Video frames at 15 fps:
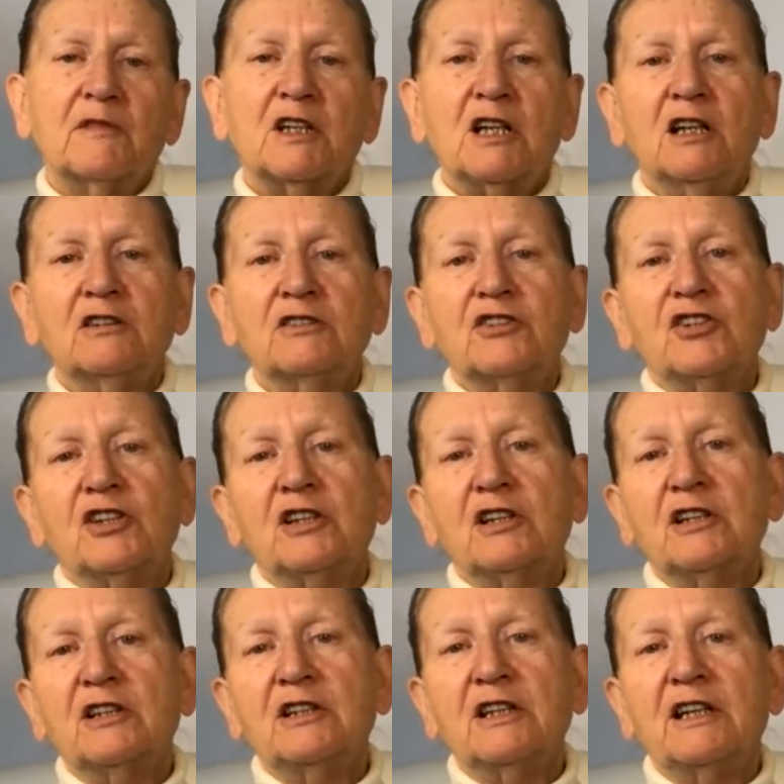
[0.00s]

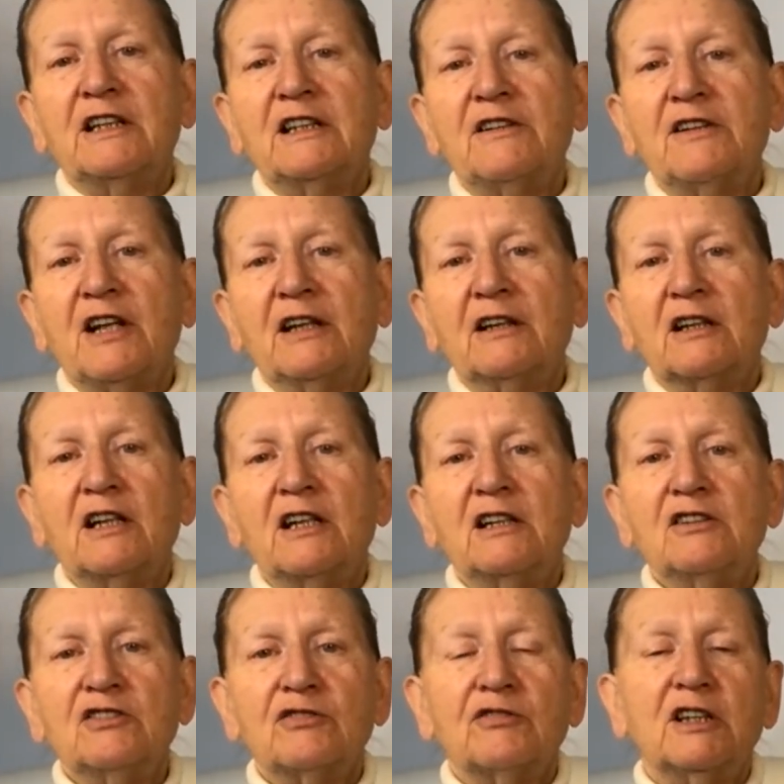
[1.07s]
culture. And in that
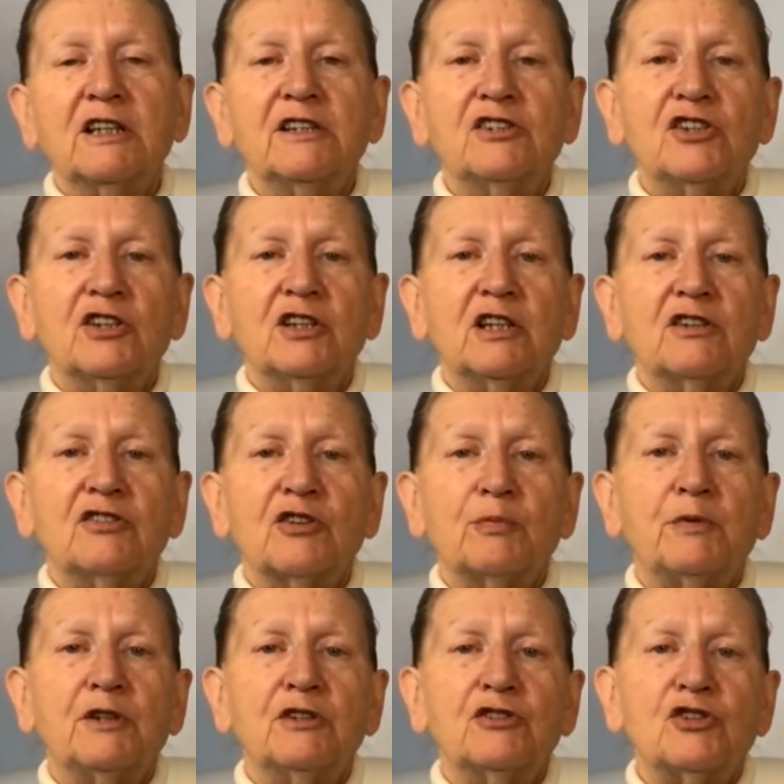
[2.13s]
case, religion and
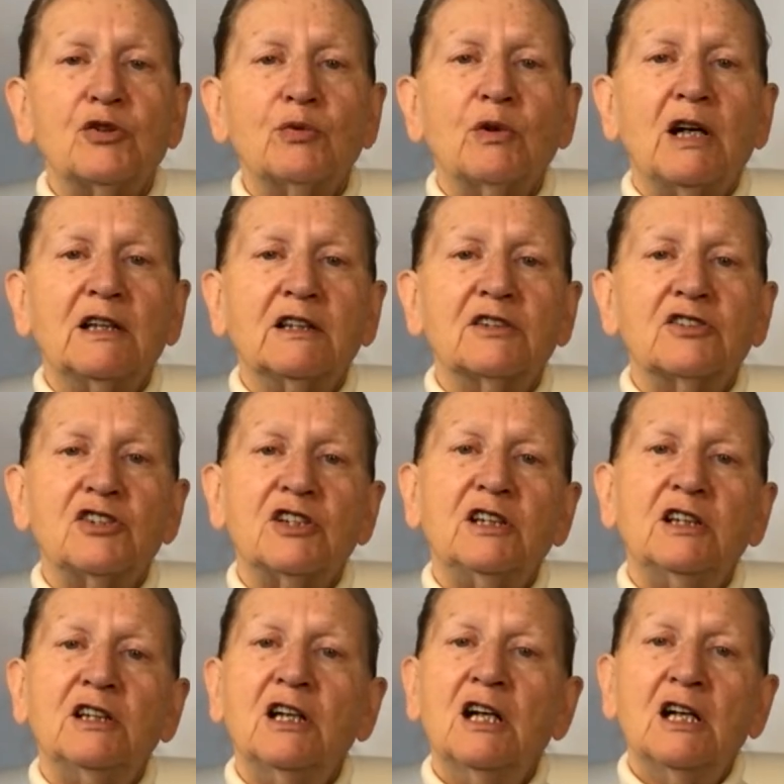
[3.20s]

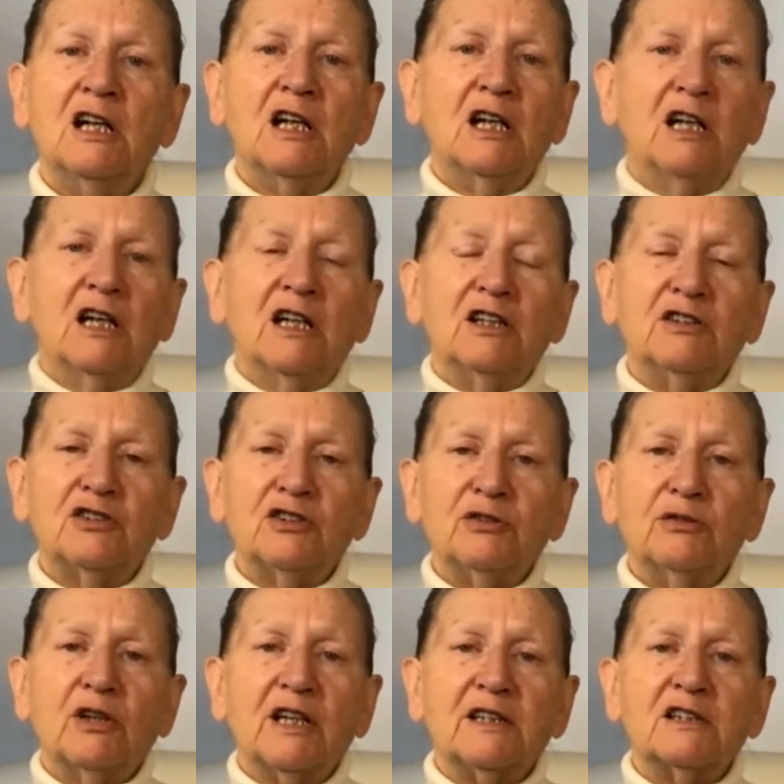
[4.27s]
spirituality
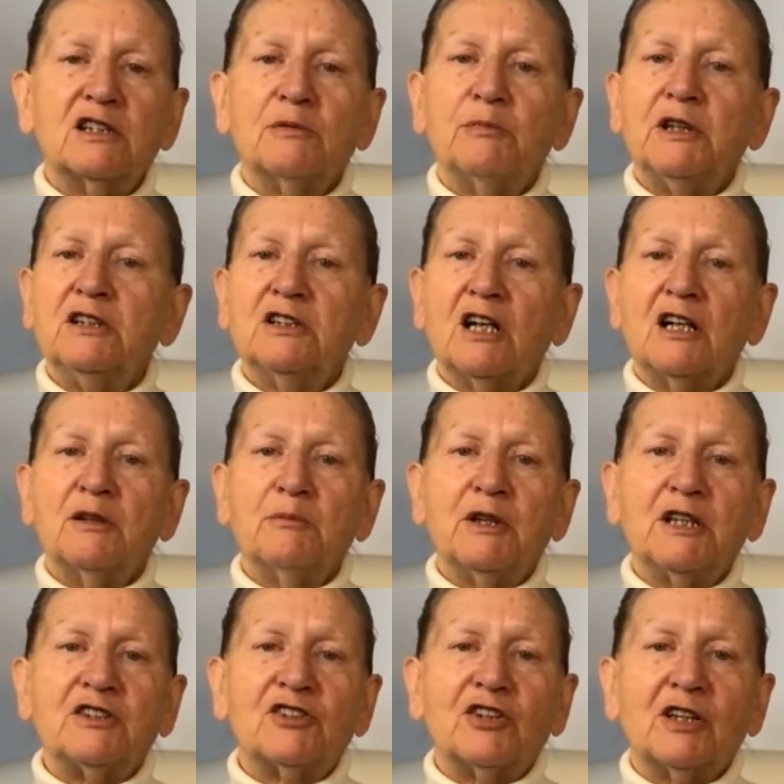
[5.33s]
do get to be
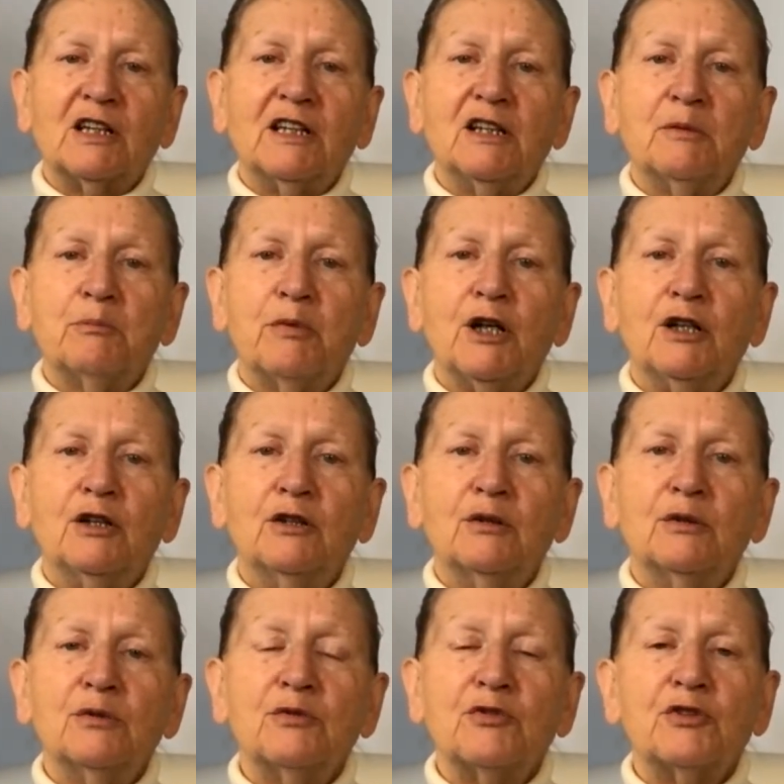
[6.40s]
diametrically
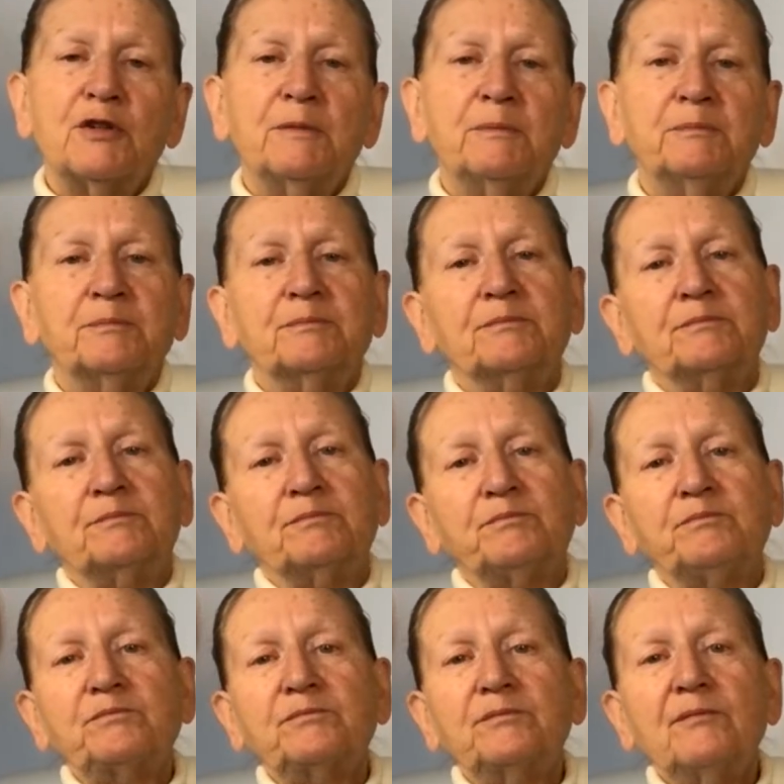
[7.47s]
opposed.
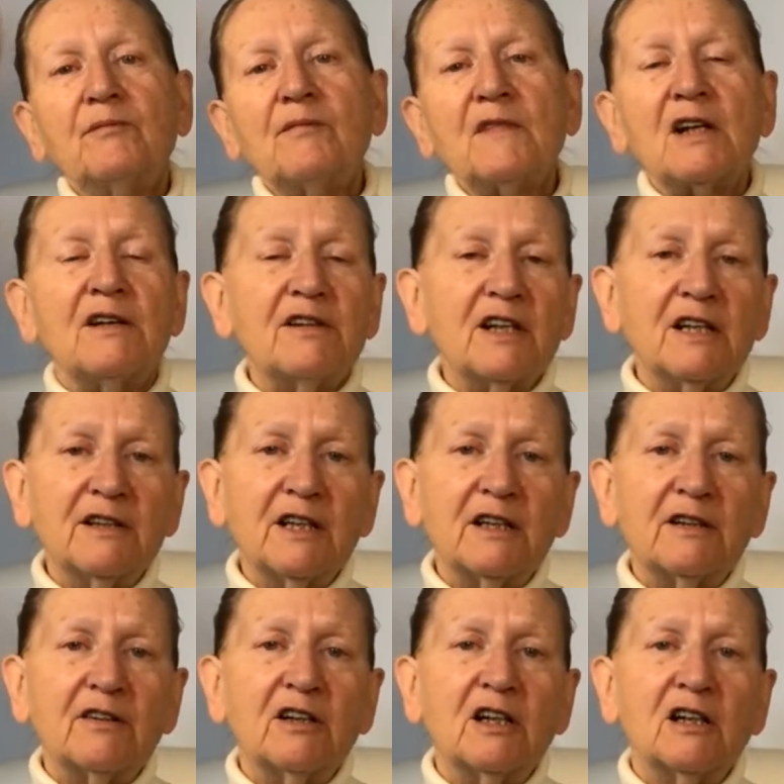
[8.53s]
Then
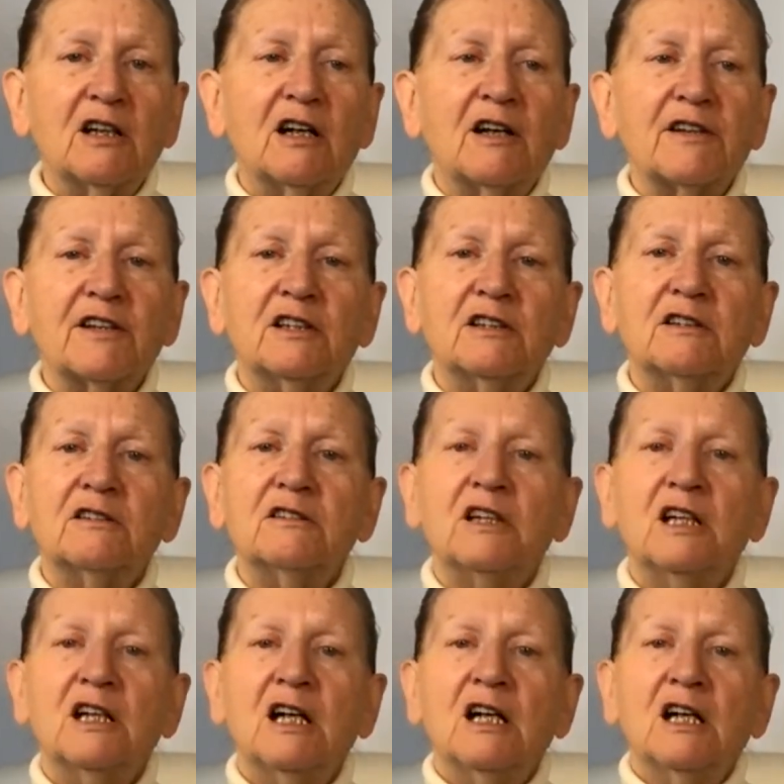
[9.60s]
there are
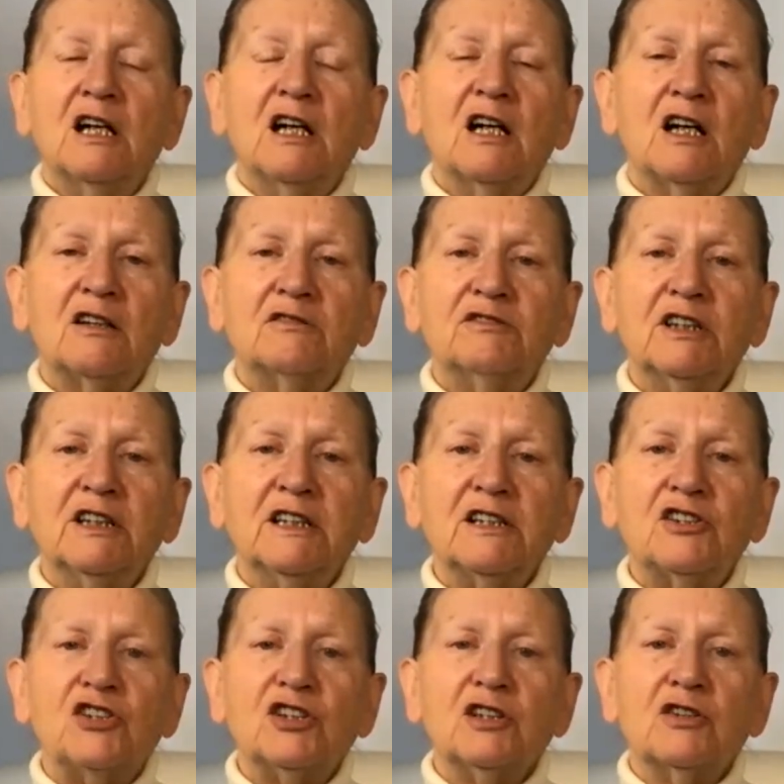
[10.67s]
other
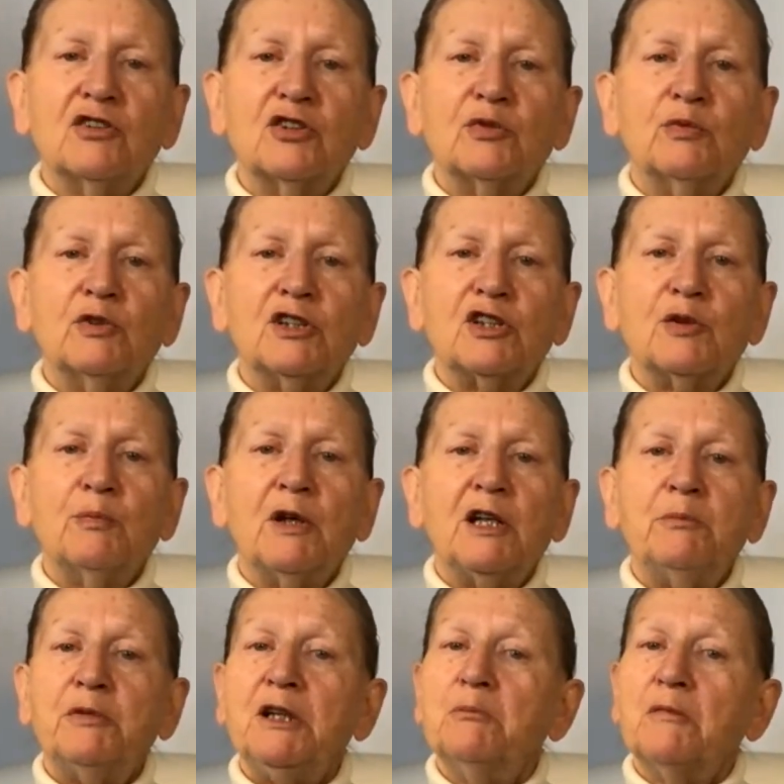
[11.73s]
religions which
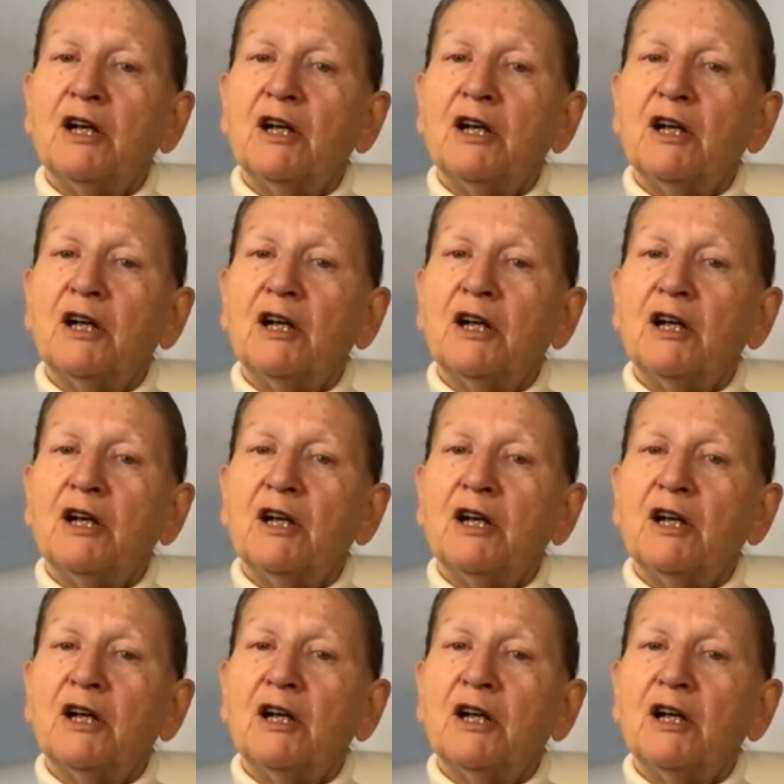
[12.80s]
may be